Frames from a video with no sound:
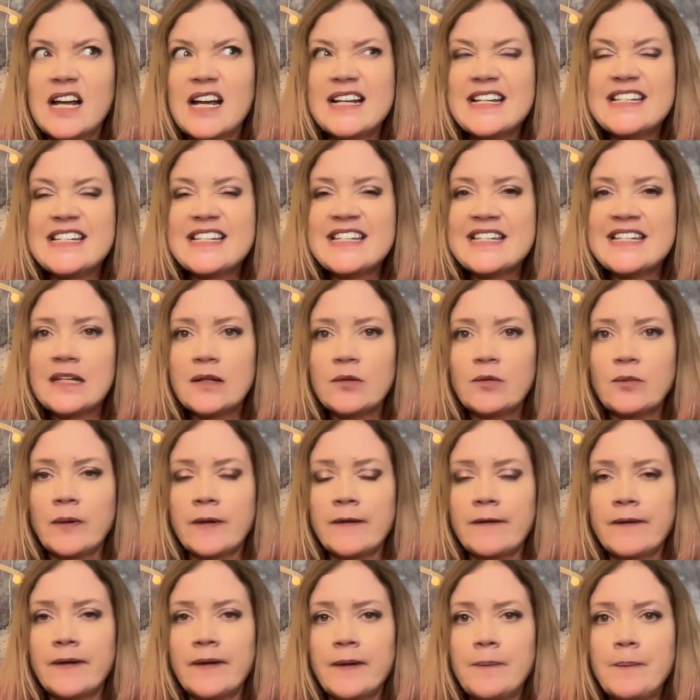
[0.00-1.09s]
sit
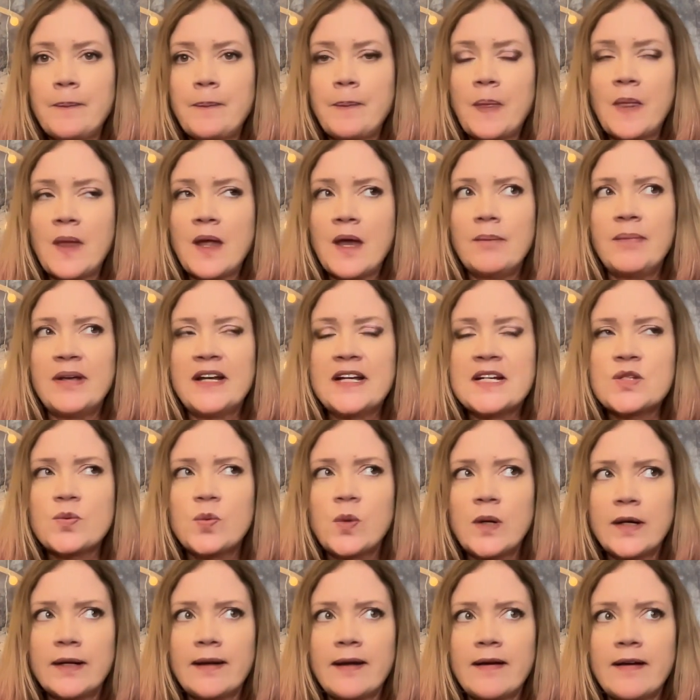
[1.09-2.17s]
with it, because
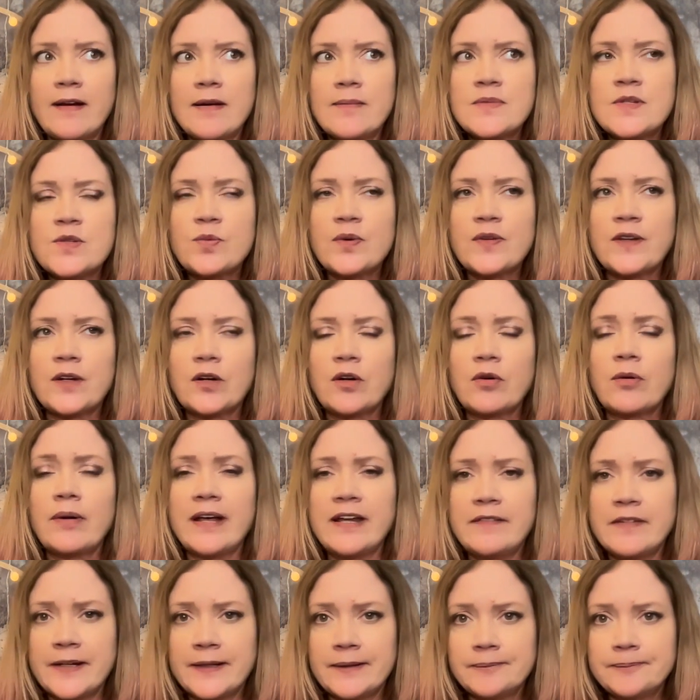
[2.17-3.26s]
what comes with a
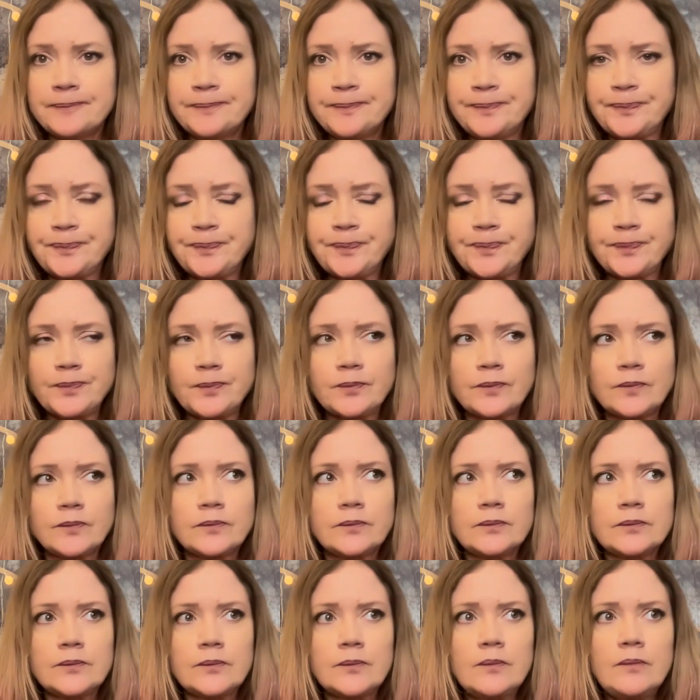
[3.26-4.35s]
craving,
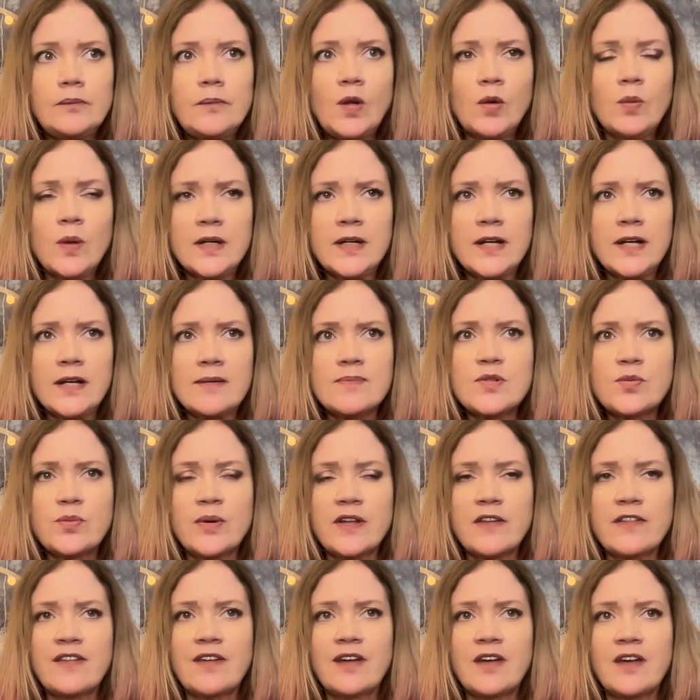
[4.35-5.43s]
what comes
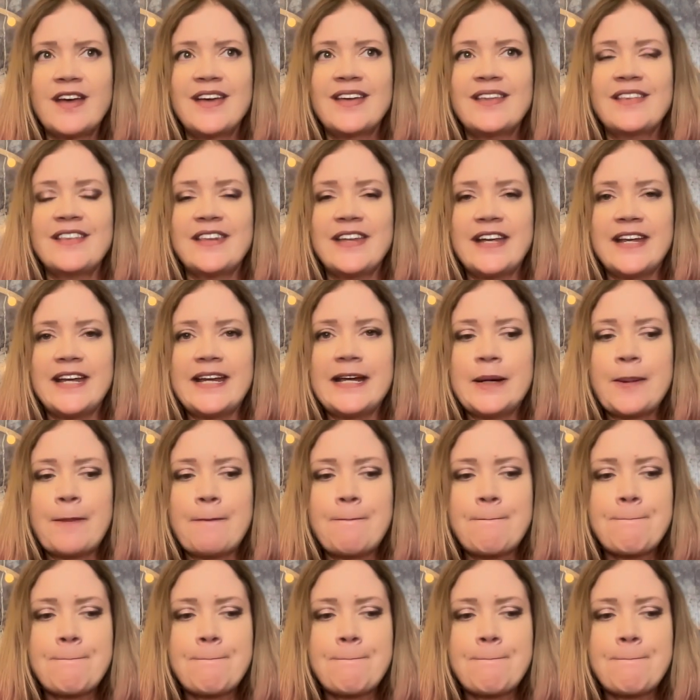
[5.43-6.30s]
with the